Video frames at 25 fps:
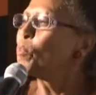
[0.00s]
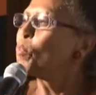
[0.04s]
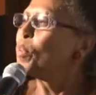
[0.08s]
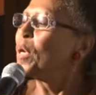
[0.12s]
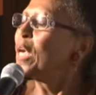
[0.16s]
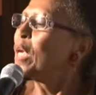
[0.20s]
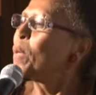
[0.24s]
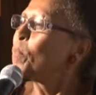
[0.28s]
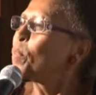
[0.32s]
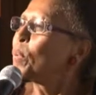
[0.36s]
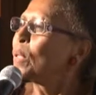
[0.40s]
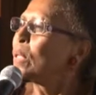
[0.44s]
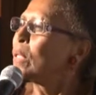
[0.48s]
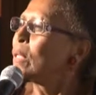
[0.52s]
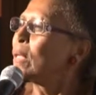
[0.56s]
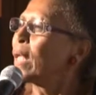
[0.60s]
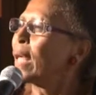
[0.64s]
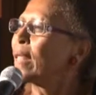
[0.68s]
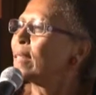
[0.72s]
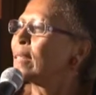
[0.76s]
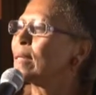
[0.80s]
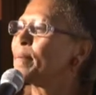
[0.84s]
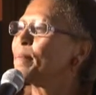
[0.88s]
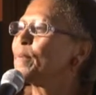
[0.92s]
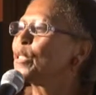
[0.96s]
people
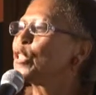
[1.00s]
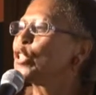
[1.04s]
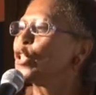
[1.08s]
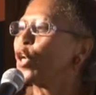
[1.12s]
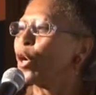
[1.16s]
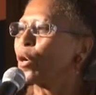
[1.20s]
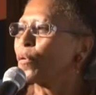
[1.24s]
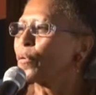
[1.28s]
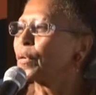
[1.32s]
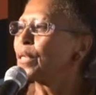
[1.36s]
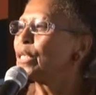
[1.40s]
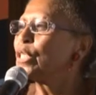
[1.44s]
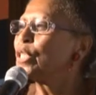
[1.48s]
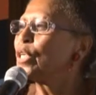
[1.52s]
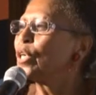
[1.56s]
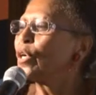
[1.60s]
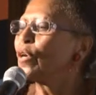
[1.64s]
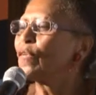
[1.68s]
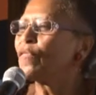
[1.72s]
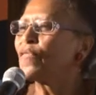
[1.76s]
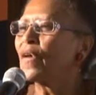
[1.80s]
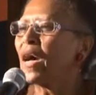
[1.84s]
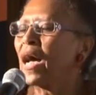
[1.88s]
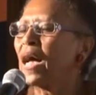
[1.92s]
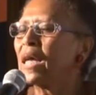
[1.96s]
and the majority
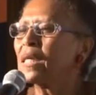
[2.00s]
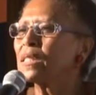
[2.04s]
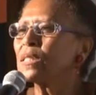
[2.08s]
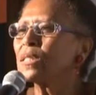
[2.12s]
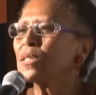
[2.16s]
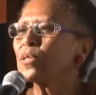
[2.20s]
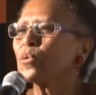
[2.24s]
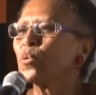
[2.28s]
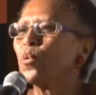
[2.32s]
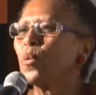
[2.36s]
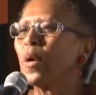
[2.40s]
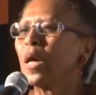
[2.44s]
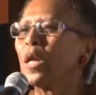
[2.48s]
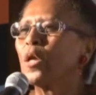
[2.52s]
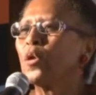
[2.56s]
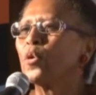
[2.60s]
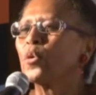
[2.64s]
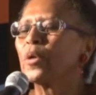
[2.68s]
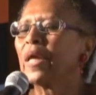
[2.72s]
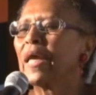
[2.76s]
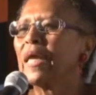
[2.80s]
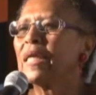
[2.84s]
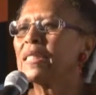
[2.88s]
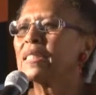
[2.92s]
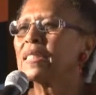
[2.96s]
of us who are
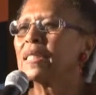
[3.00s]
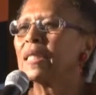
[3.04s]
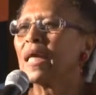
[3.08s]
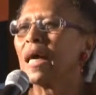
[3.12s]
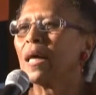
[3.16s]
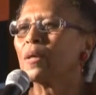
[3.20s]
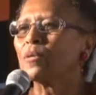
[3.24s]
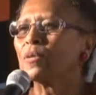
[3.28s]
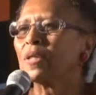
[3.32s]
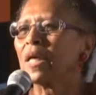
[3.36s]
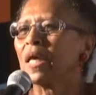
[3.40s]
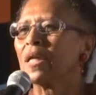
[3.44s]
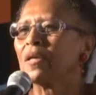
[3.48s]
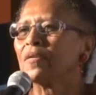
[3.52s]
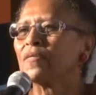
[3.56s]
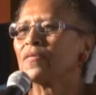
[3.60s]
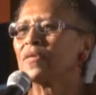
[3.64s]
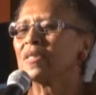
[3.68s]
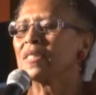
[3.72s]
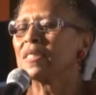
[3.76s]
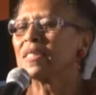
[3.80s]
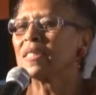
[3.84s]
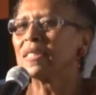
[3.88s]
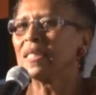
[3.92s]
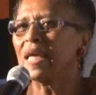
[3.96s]
located outside of
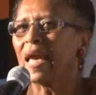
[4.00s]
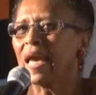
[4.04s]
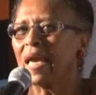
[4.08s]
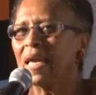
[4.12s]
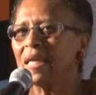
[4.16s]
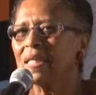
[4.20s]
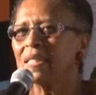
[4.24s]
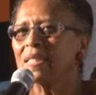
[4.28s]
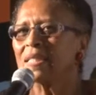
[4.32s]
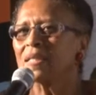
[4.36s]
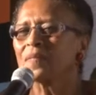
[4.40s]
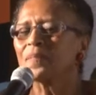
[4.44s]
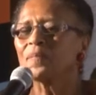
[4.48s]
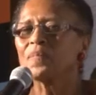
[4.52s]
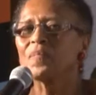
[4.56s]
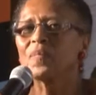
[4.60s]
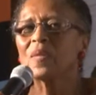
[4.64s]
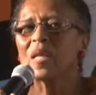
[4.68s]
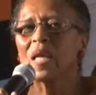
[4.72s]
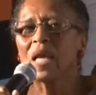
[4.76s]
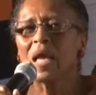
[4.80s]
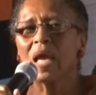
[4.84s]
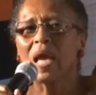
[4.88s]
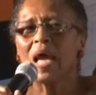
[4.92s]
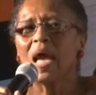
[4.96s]
the state,
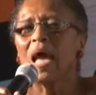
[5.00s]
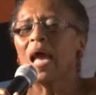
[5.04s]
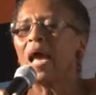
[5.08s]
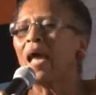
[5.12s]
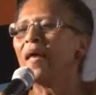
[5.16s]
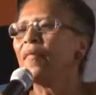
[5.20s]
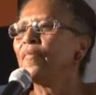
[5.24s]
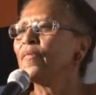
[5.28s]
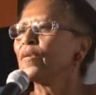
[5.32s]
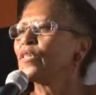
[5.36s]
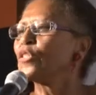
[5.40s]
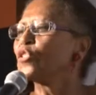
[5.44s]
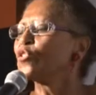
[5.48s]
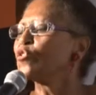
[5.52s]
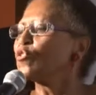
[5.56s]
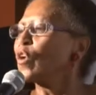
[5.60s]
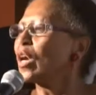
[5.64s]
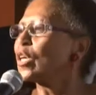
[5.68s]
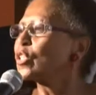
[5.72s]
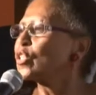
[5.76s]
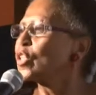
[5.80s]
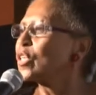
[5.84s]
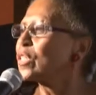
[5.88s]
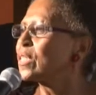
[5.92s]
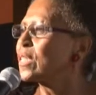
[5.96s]
and the
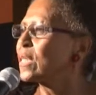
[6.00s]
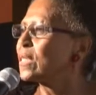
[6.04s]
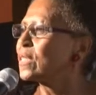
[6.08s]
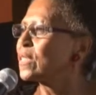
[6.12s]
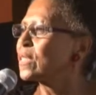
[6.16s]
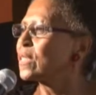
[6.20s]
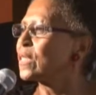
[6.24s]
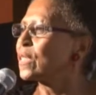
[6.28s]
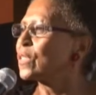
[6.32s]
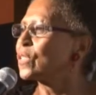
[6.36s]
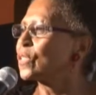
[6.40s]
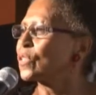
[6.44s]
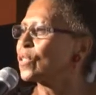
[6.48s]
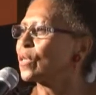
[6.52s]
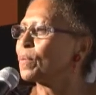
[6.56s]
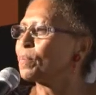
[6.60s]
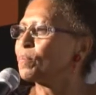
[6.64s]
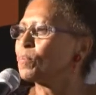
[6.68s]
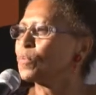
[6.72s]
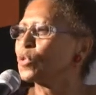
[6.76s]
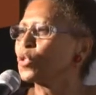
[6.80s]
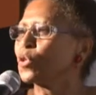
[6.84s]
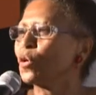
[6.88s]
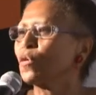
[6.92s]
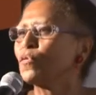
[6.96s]
structures and
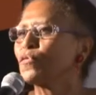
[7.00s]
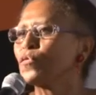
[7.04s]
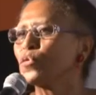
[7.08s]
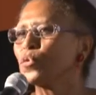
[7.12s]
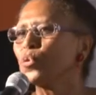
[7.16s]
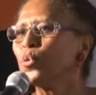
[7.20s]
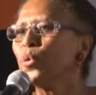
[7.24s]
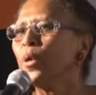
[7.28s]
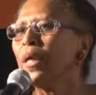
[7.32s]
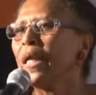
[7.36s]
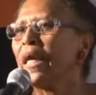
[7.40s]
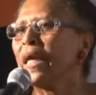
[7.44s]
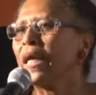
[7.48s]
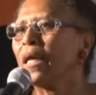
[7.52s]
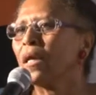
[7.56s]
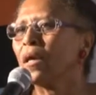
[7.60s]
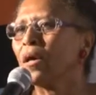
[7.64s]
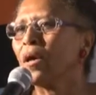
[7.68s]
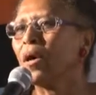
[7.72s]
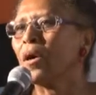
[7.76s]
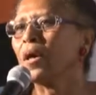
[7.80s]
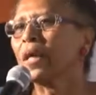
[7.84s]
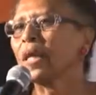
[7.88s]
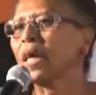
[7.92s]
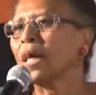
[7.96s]
systems of ruling
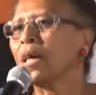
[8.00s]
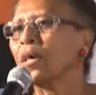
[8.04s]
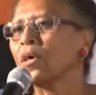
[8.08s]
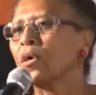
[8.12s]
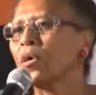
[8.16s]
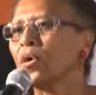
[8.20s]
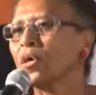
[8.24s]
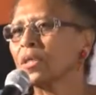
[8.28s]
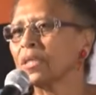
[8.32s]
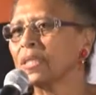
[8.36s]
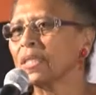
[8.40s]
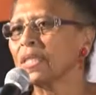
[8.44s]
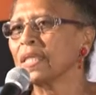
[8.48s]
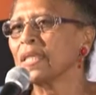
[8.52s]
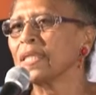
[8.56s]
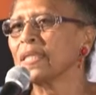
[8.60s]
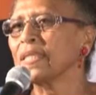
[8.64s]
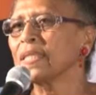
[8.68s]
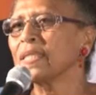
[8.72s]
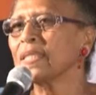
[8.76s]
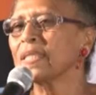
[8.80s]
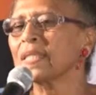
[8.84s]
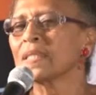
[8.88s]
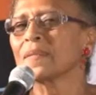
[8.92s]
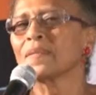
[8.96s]
on our
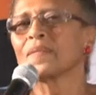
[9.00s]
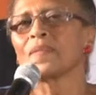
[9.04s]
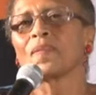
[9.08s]
continent.